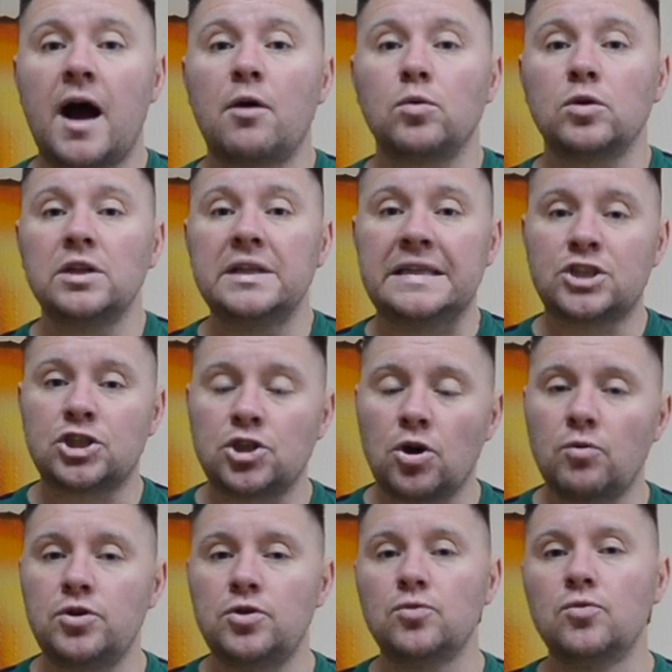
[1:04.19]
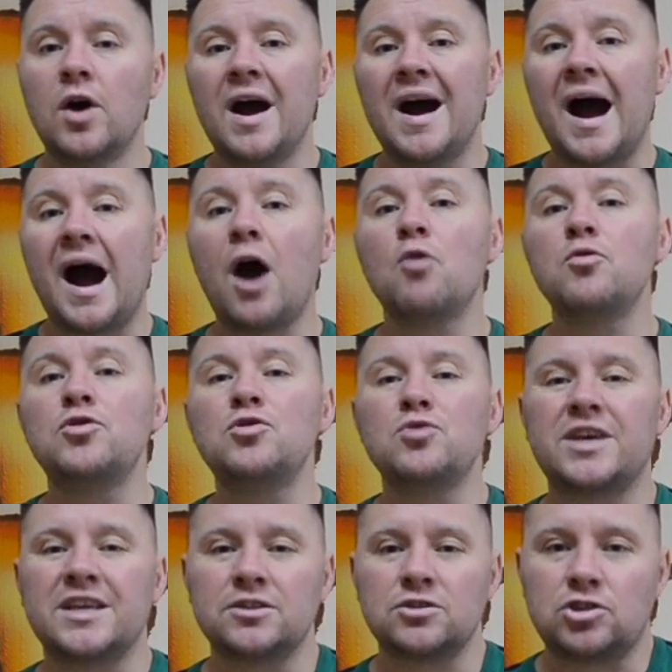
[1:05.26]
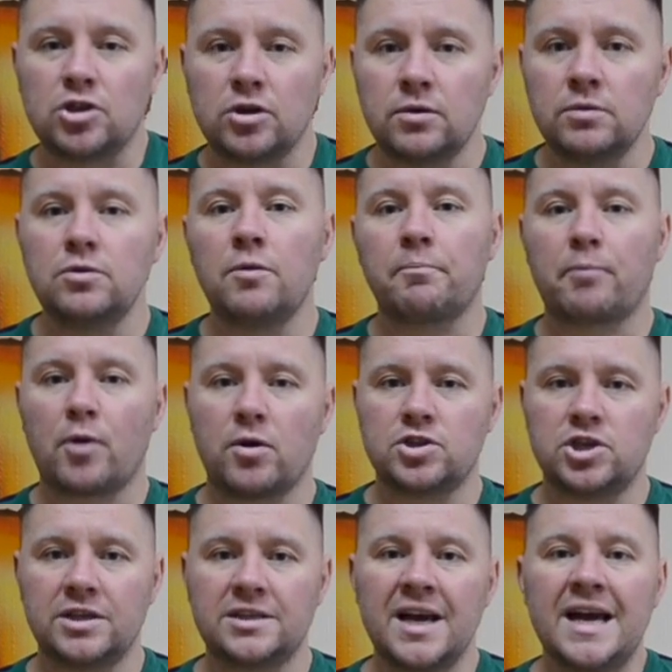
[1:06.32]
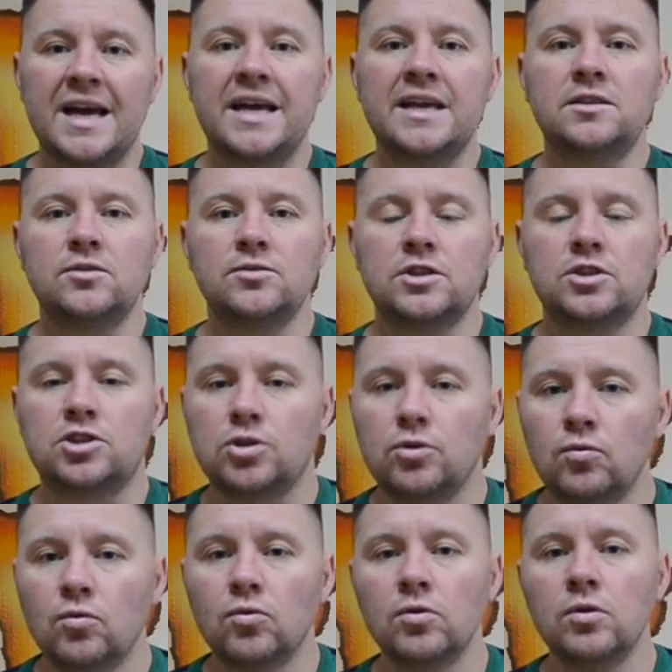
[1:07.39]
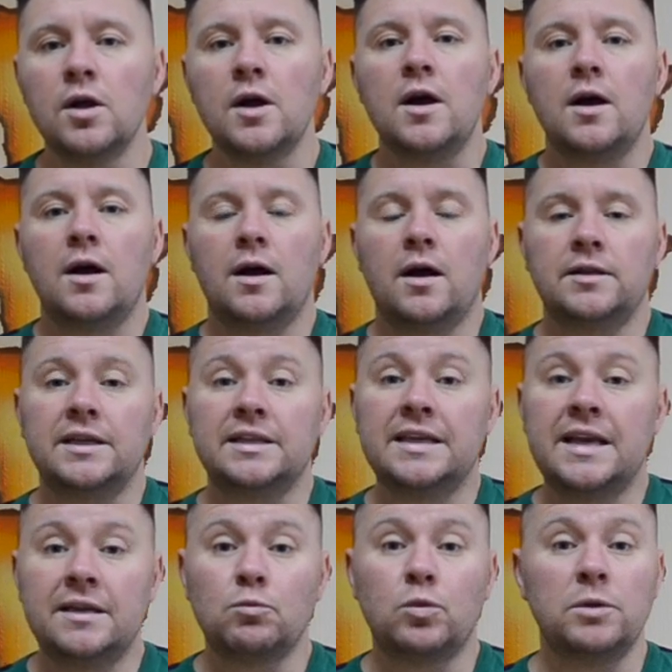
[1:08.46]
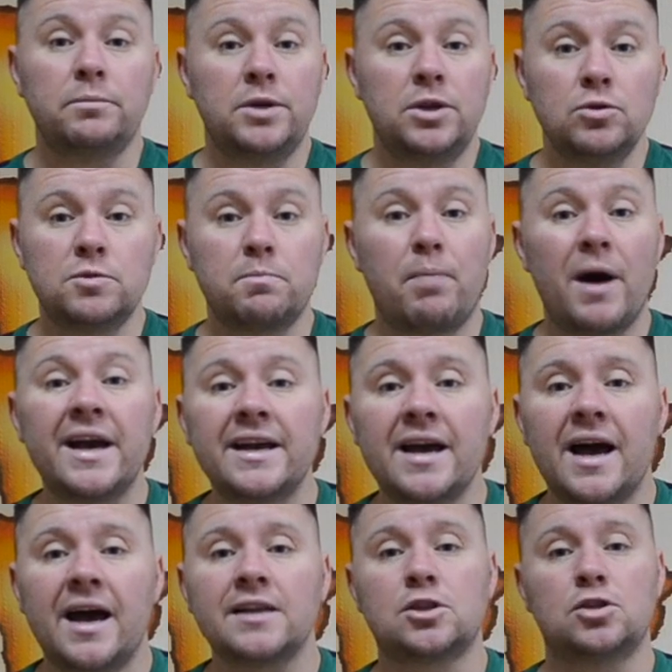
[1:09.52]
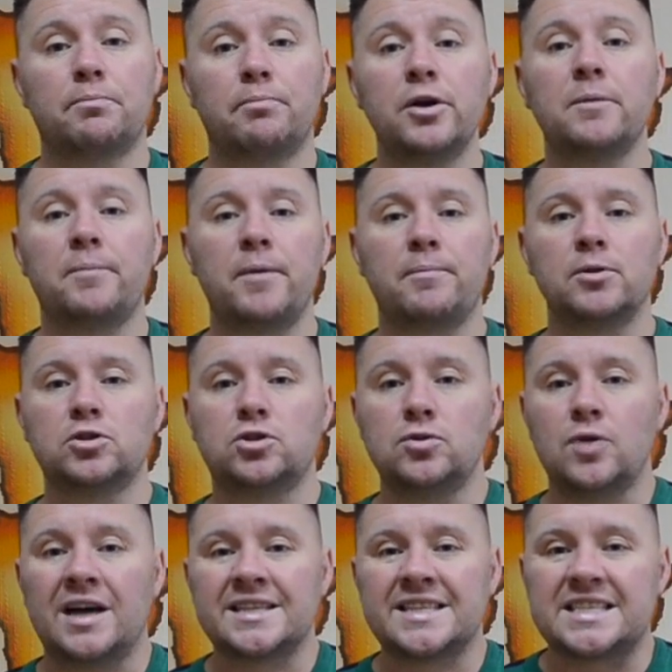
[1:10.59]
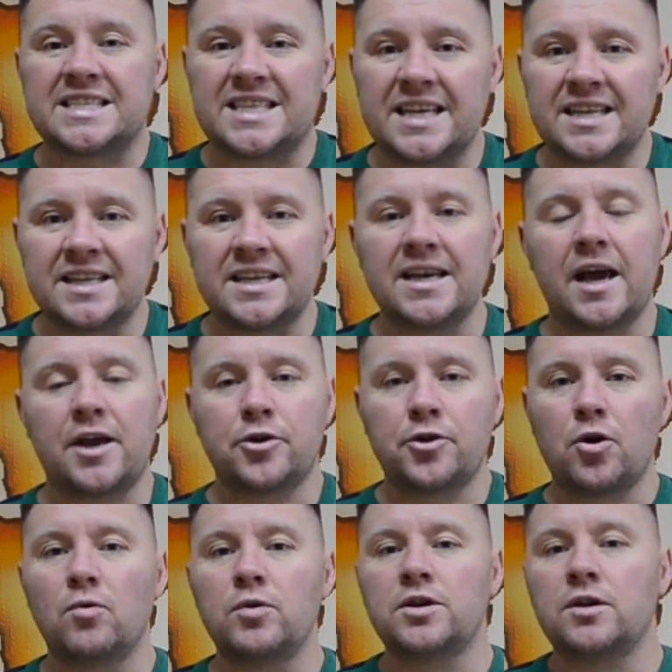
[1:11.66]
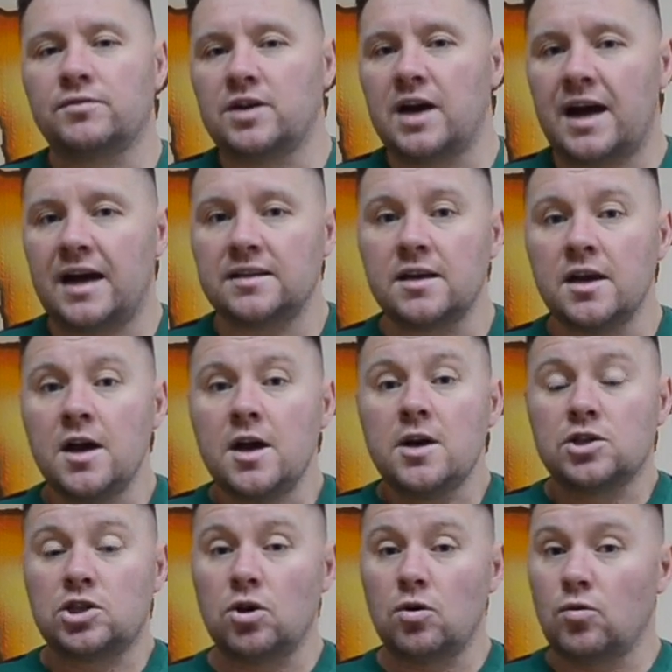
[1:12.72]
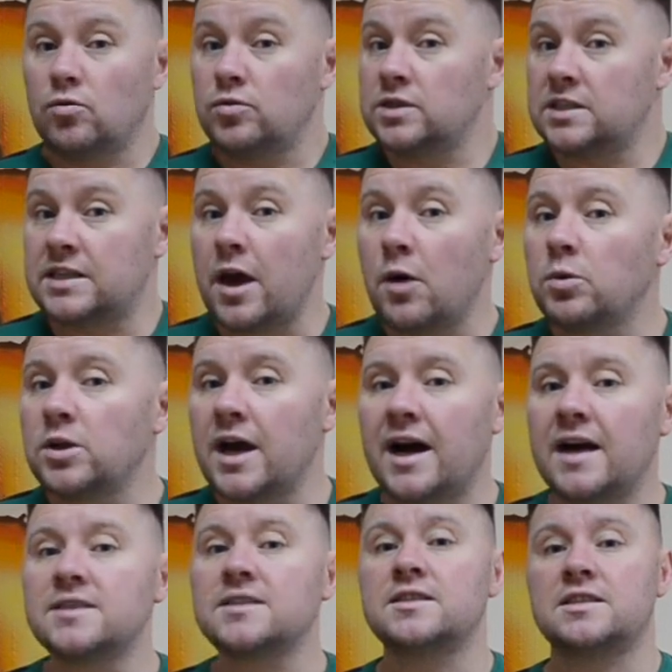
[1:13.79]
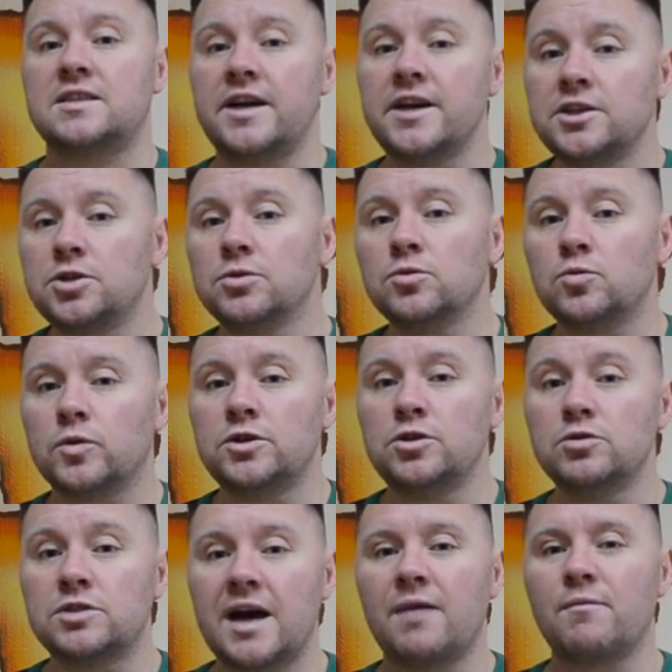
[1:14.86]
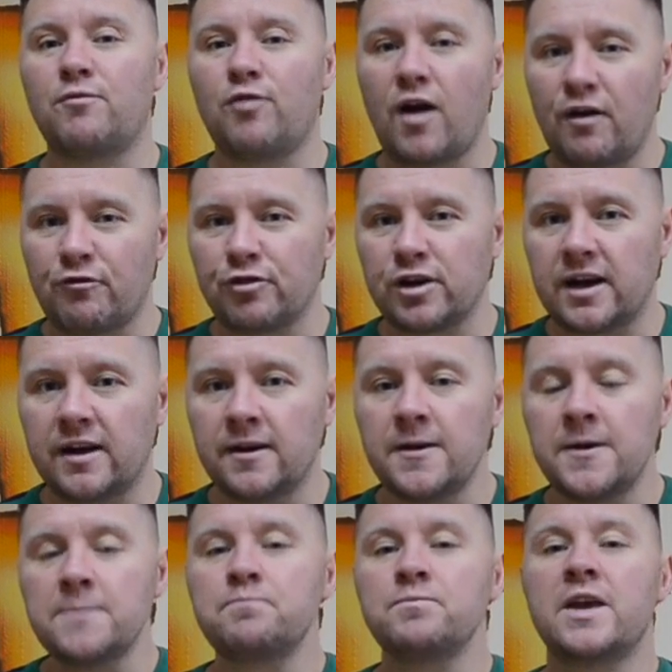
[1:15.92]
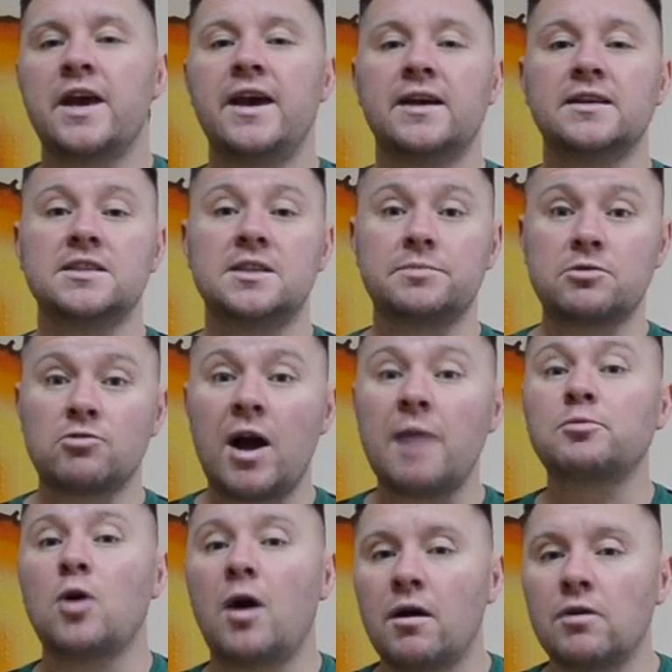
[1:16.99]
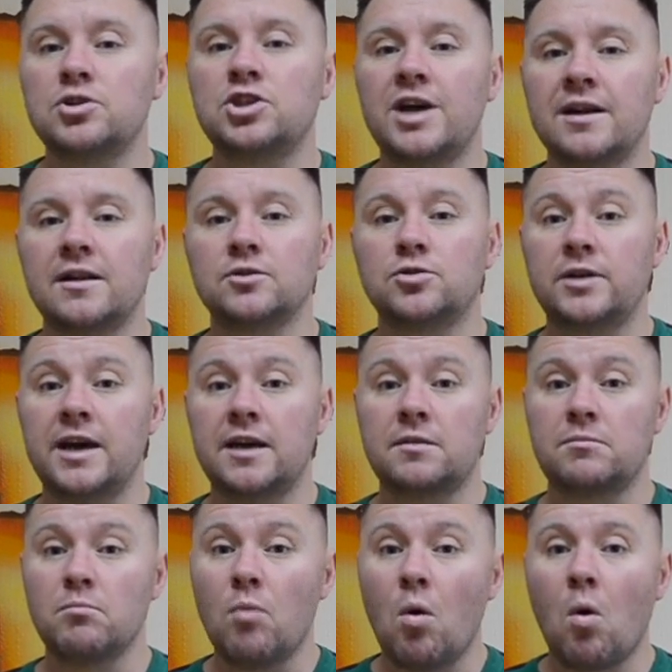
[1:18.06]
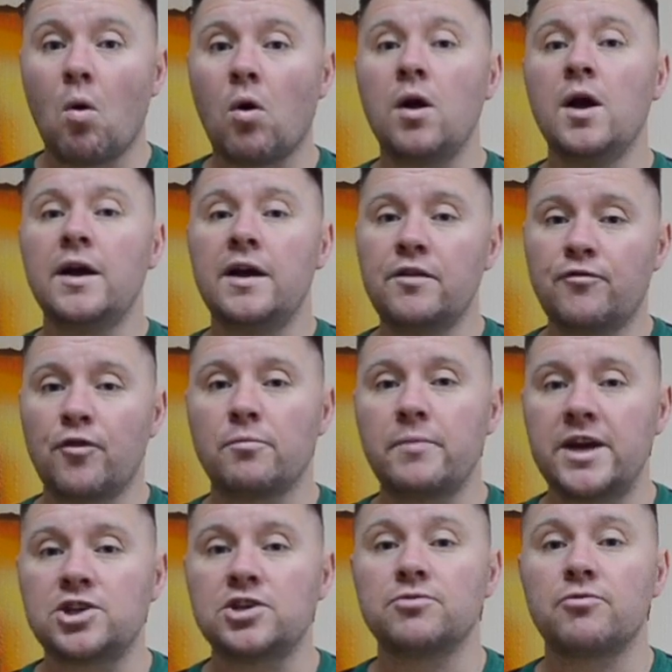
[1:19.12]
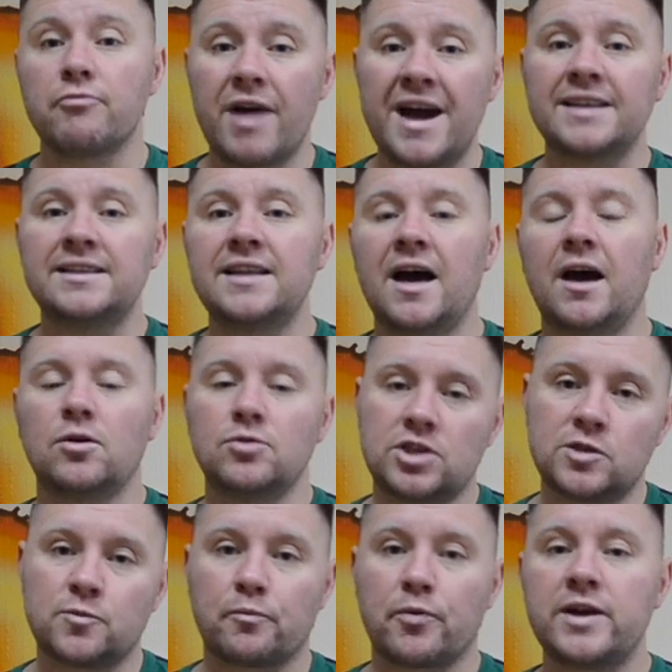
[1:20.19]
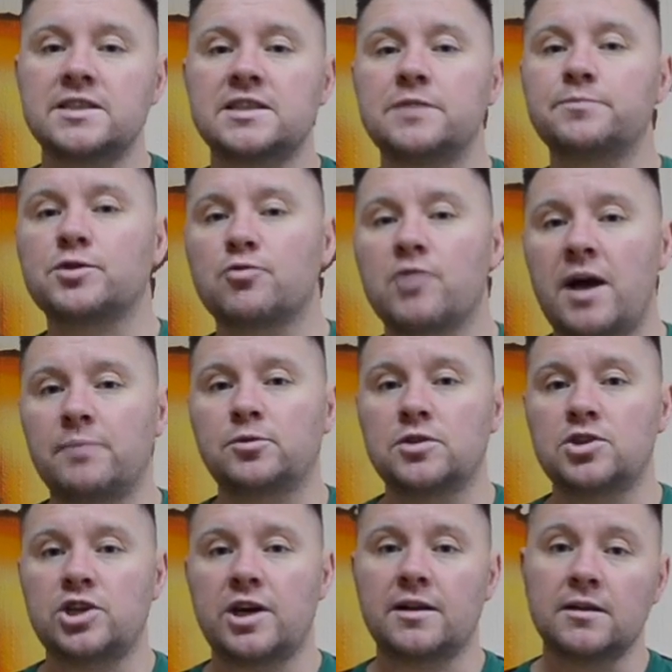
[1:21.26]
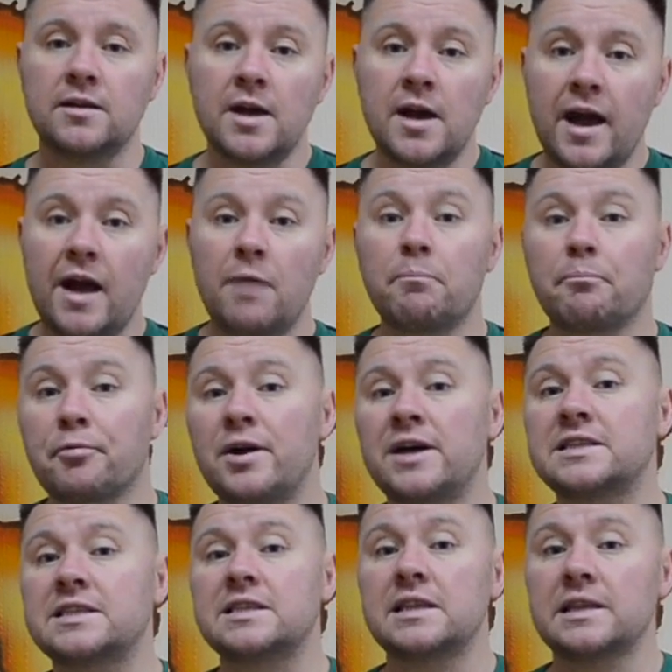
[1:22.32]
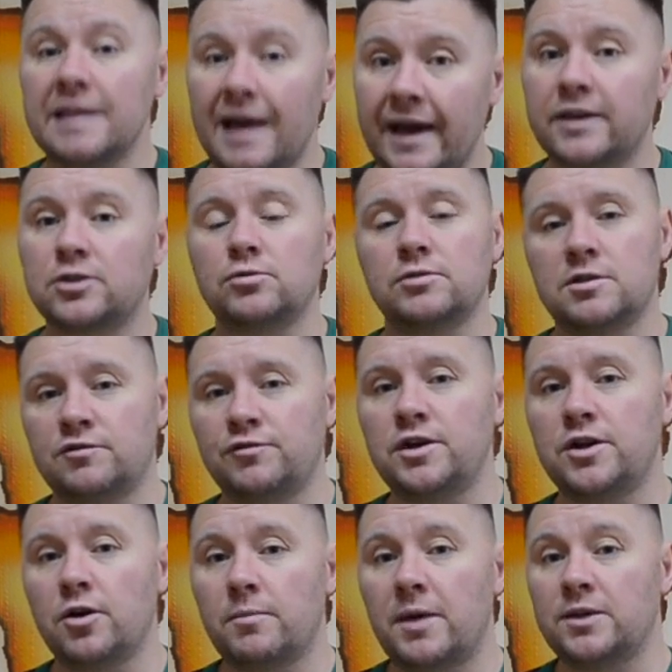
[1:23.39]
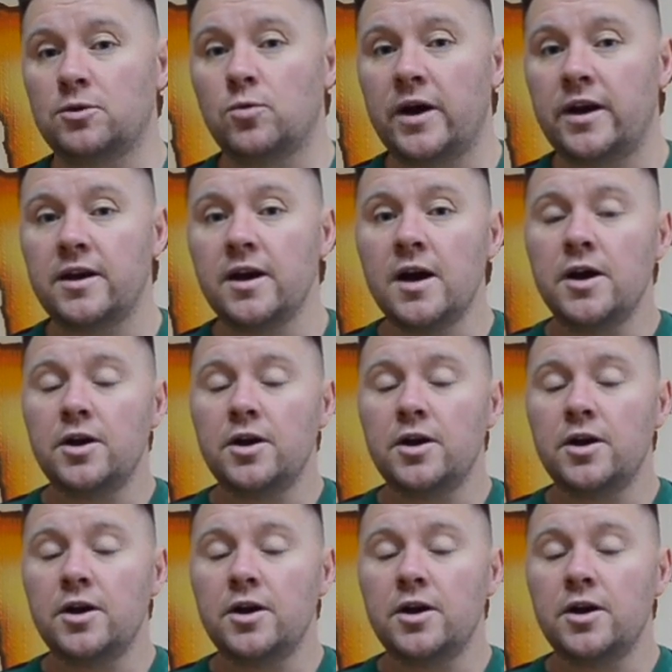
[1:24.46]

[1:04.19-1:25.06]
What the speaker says: I will show you how you can turn your project into the tool that will be used by God to bring people to understanding and knowing of God. So stay with us, stay tuned with New Time for Africa, and subscribe to our channel to get more information. Right now, just press subscribe to the channel and press like to this video, by the way.